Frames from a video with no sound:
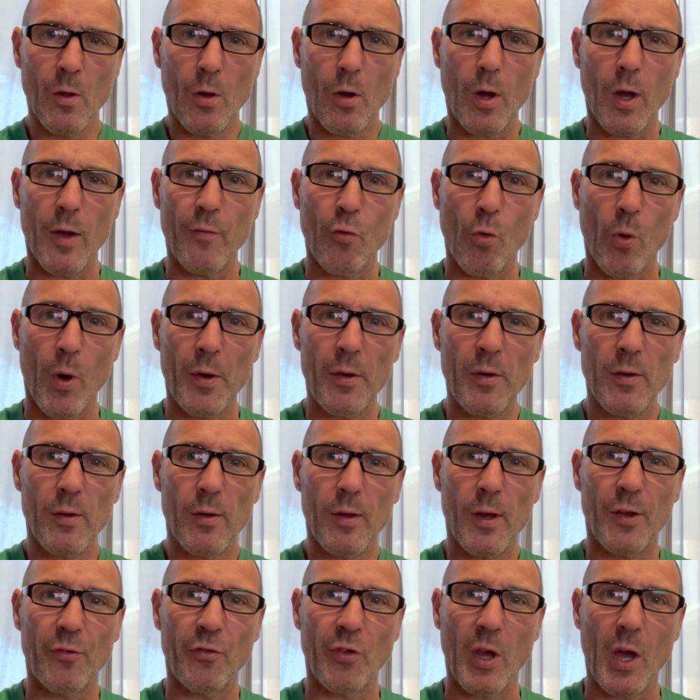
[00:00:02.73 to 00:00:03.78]
Hi everyone,
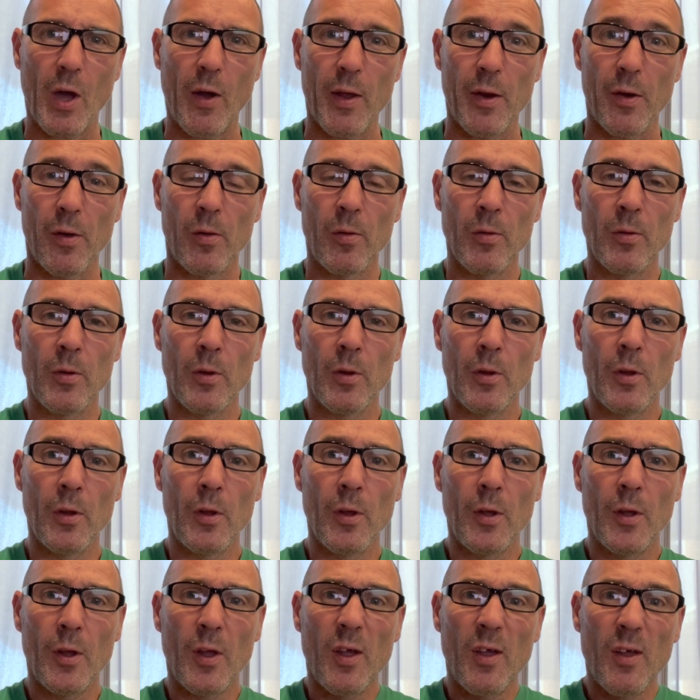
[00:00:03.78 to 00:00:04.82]
how's it going?
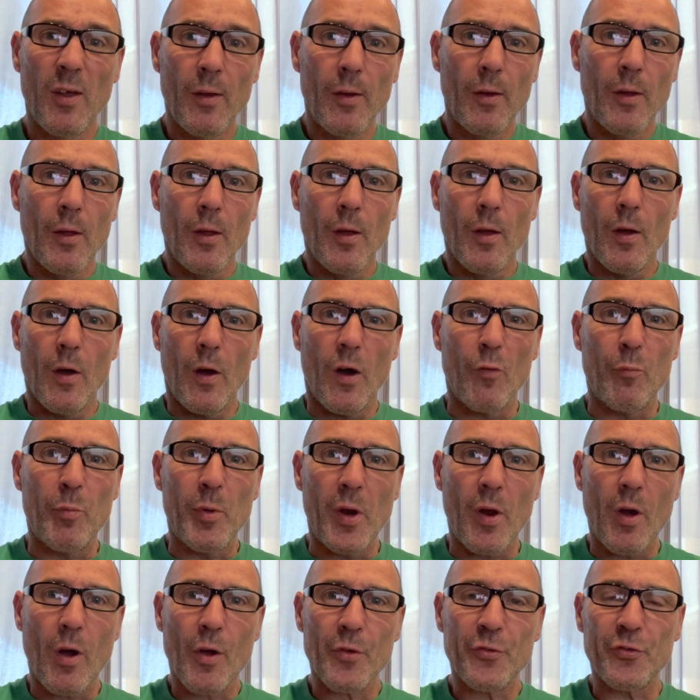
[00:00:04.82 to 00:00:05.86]
I've
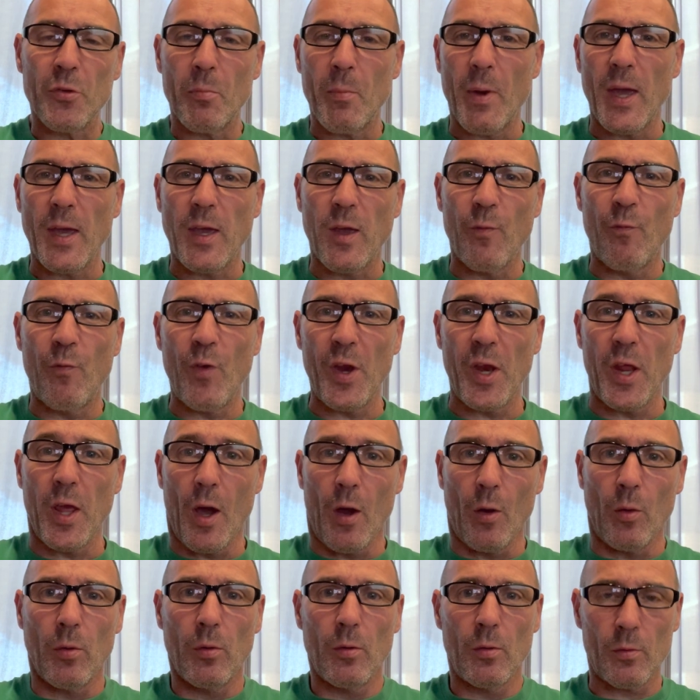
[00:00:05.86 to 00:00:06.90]
been asked to make a
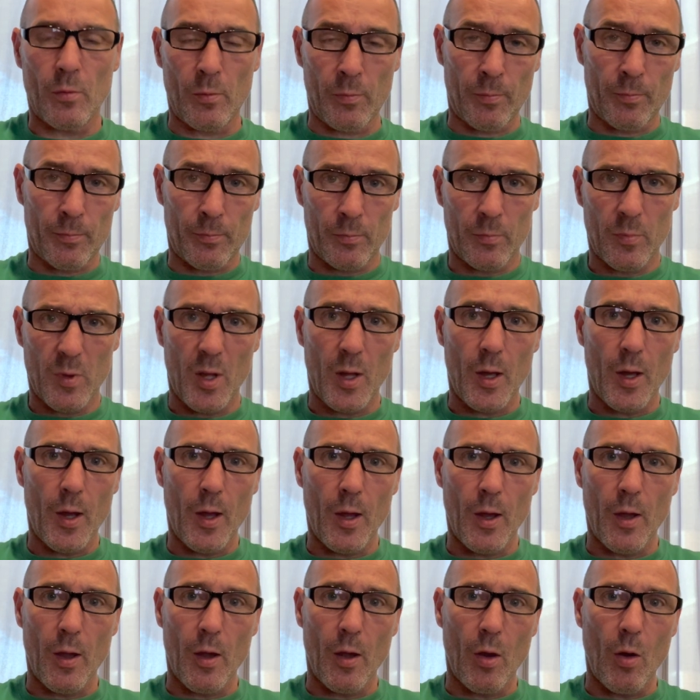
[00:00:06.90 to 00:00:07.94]
video
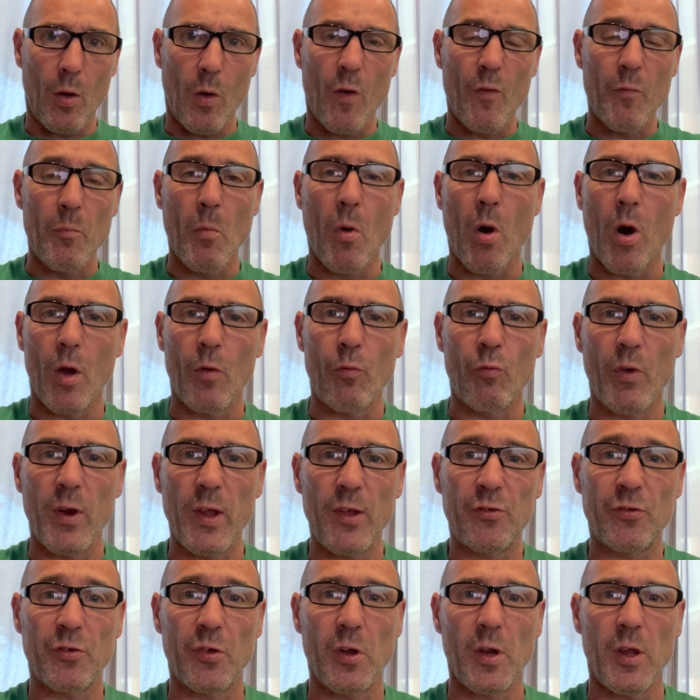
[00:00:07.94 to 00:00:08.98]
of my
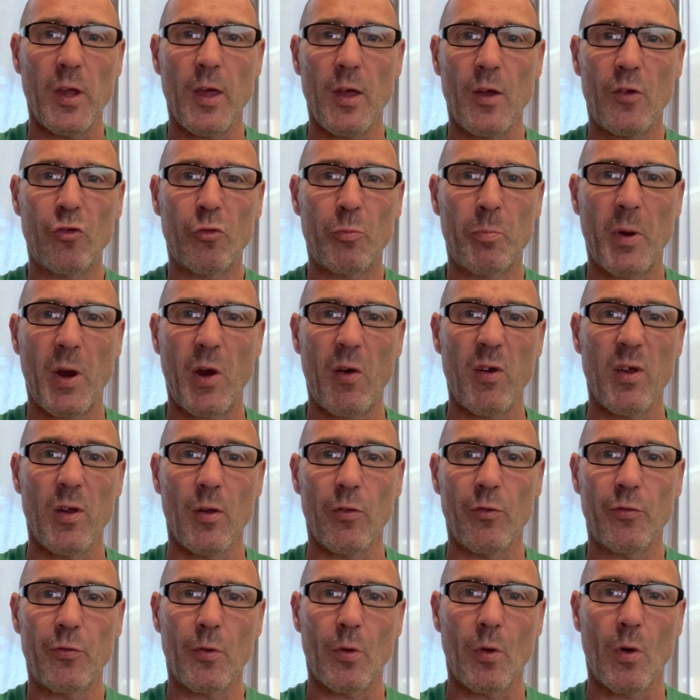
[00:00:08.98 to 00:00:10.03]
recent
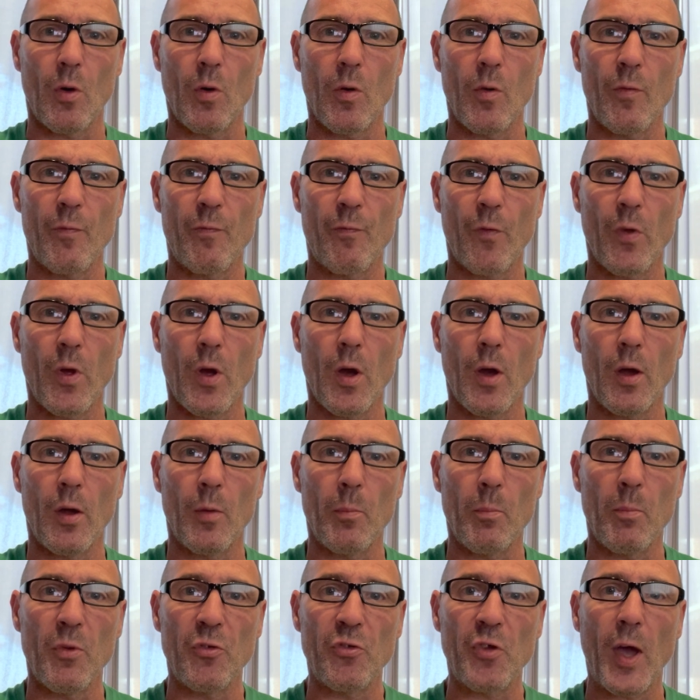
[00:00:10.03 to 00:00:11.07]
experience of
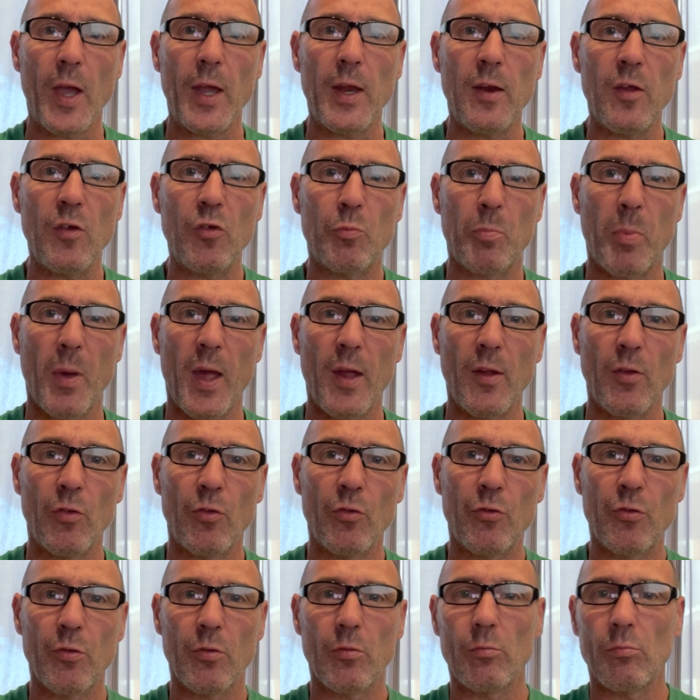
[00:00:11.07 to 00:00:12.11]

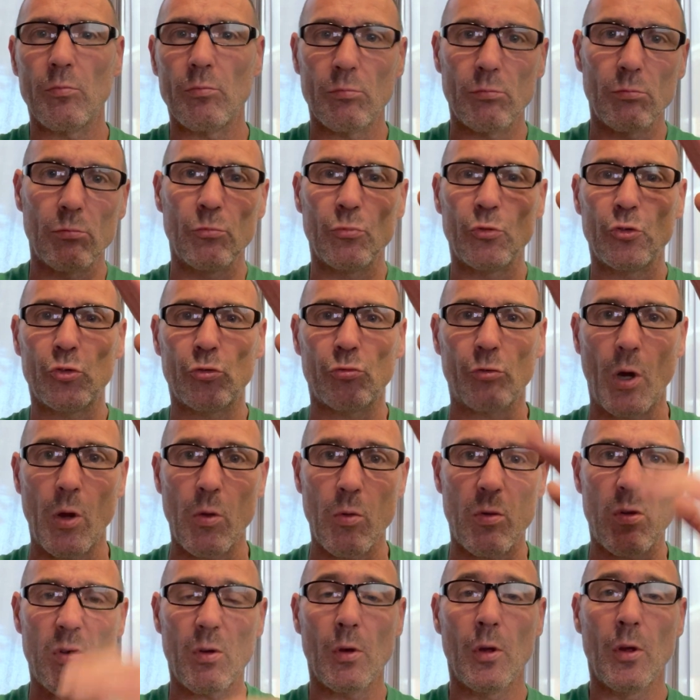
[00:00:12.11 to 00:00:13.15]
Mercedes-Benz
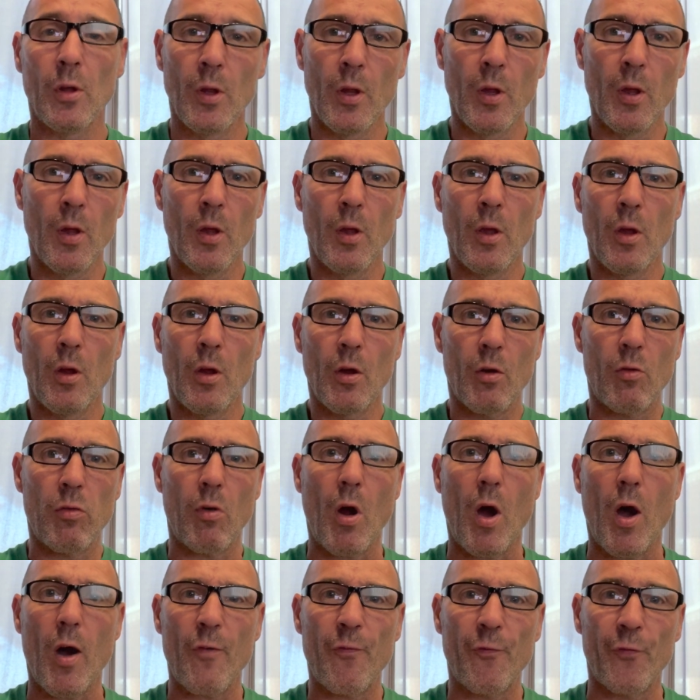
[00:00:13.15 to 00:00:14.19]
stroke
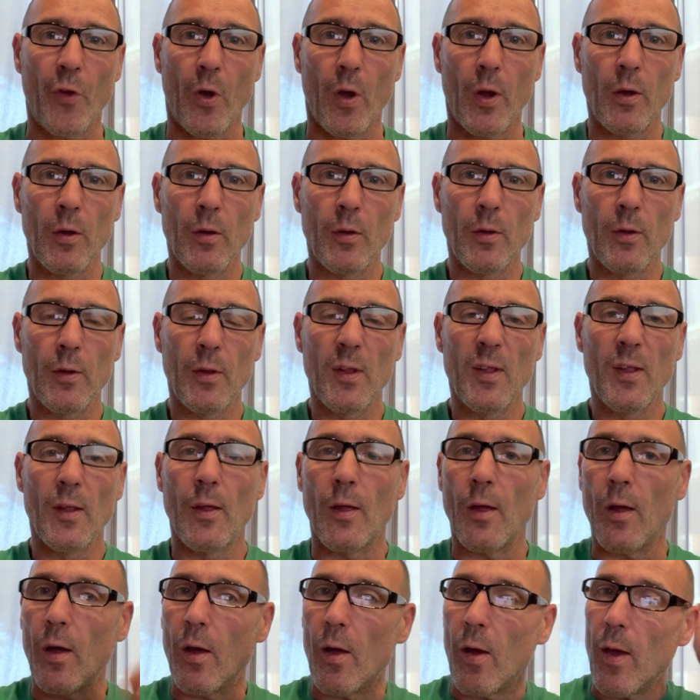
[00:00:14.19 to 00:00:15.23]
Crafter
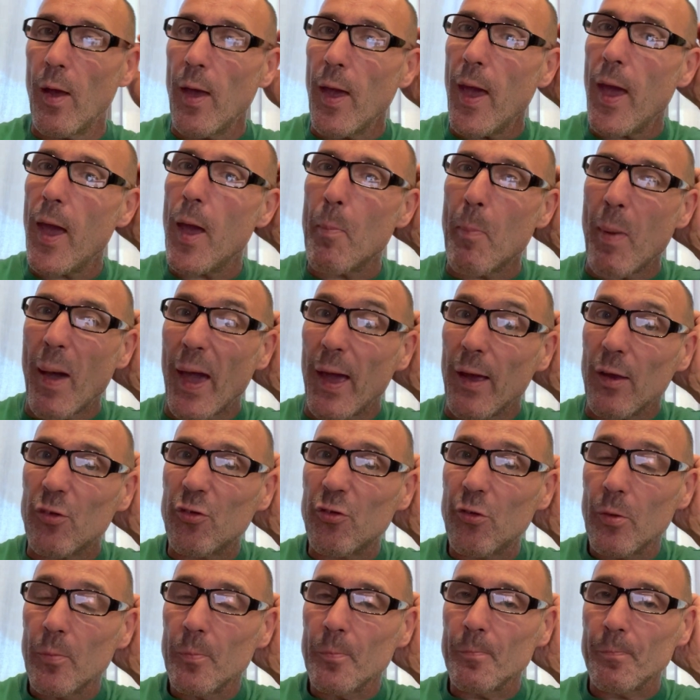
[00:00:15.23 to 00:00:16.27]

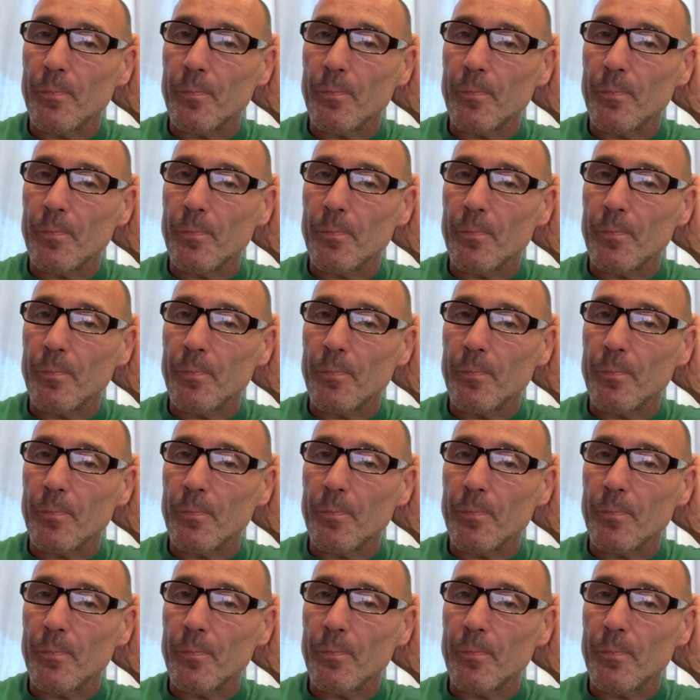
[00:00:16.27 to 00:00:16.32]
airbags.